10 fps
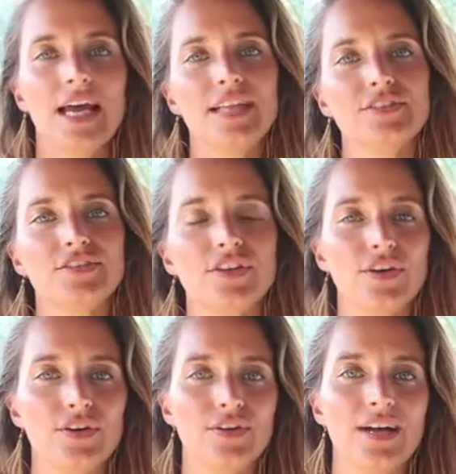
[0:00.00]
And
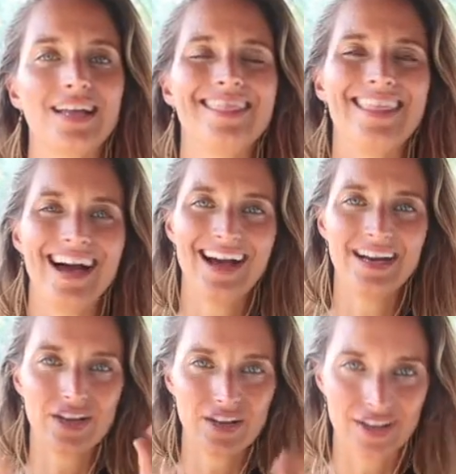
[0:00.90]
so
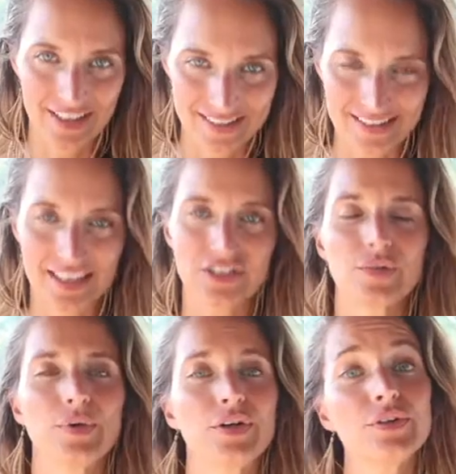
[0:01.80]
that is
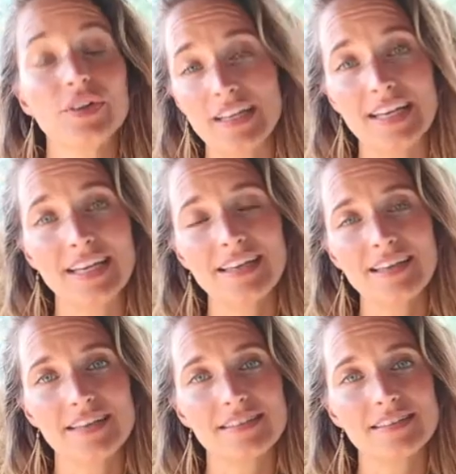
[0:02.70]
essentially what Kundalini
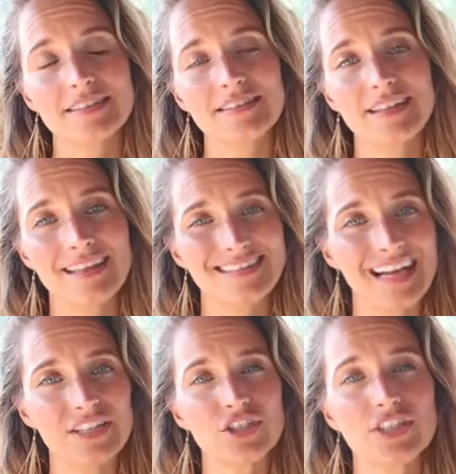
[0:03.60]
is
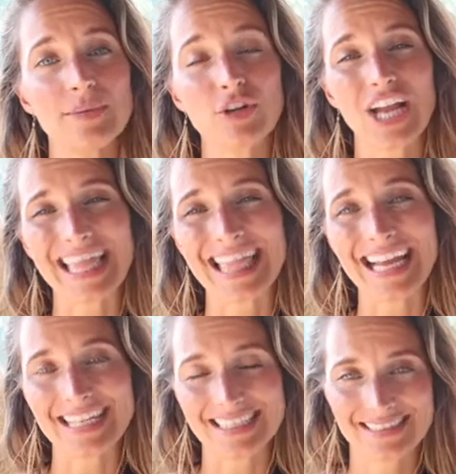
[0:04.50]
that shimmering light.